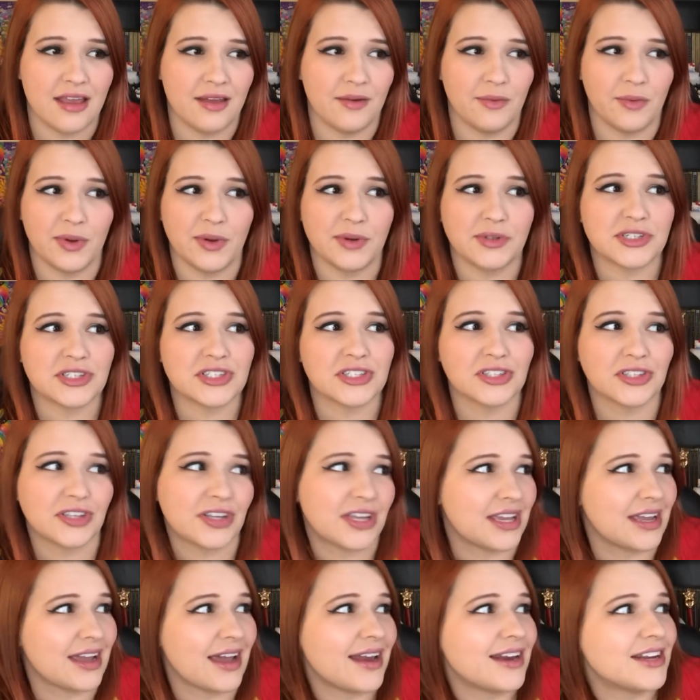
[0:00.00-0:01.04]
we were just
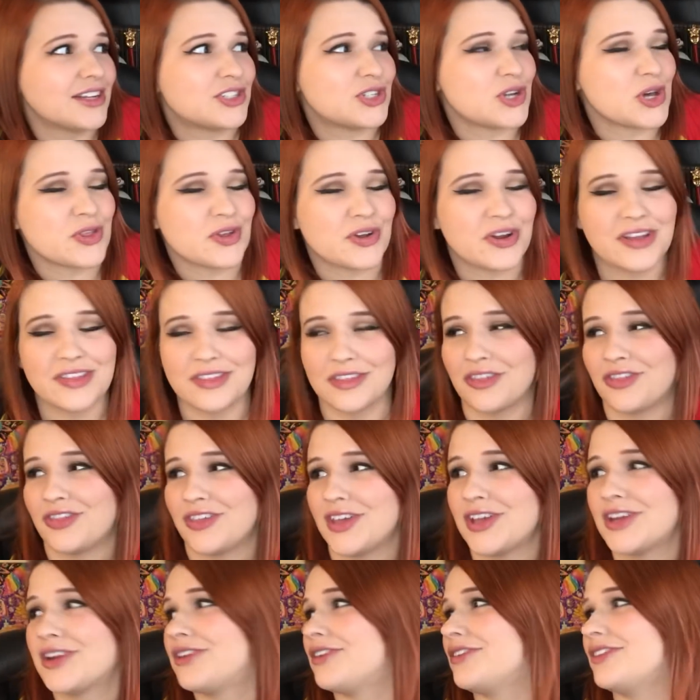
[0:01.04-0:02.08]
looking at each other in the
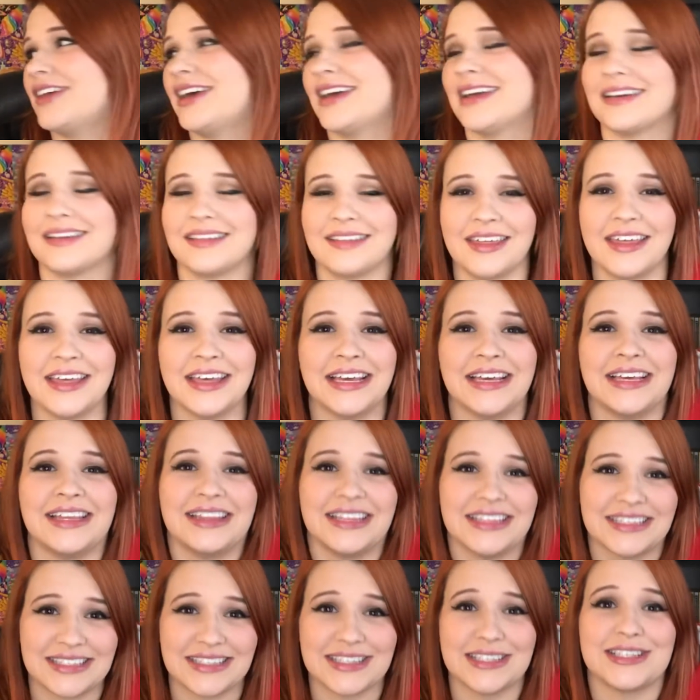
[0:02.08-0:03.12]
theater like,
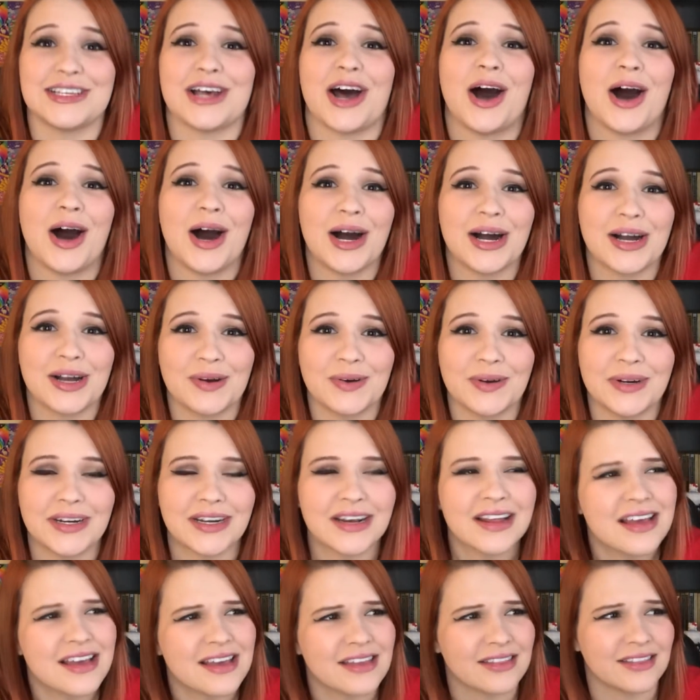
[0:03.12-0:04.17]
this is
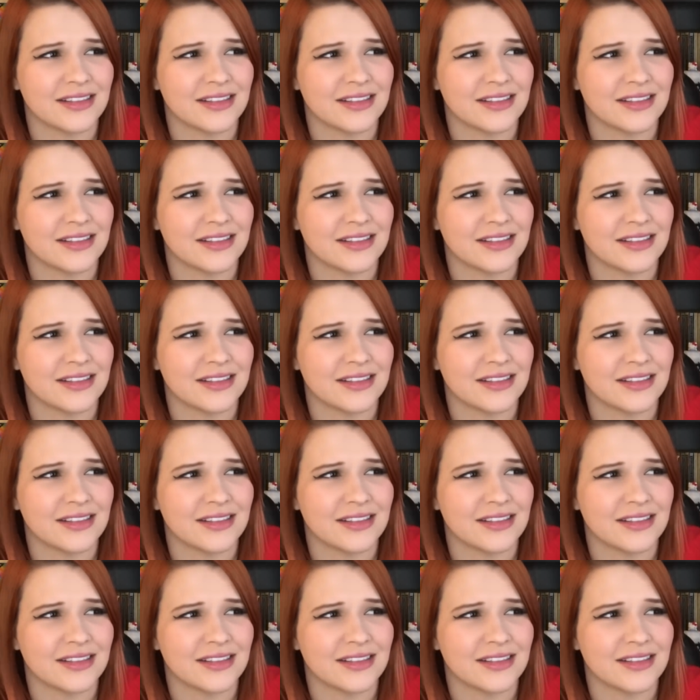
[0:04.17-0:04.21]
awkward.